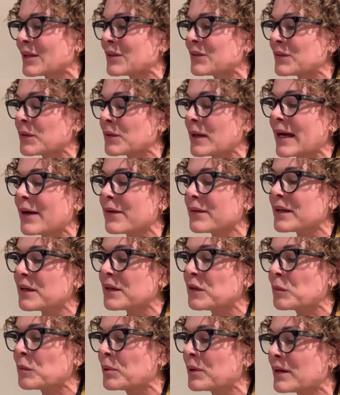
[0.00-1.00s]
So how
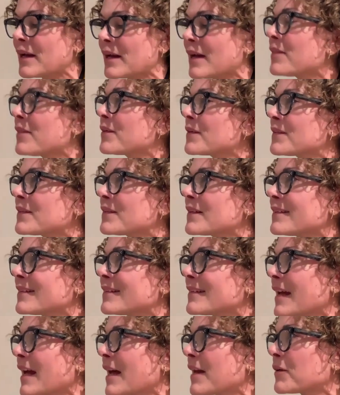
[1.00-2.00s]
can you put others
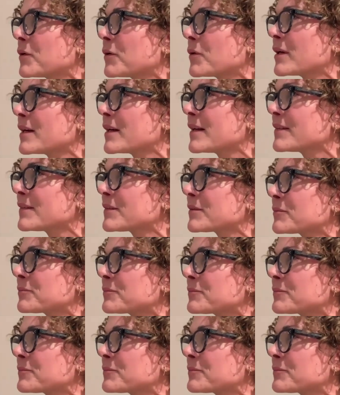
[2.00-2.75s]
into categories?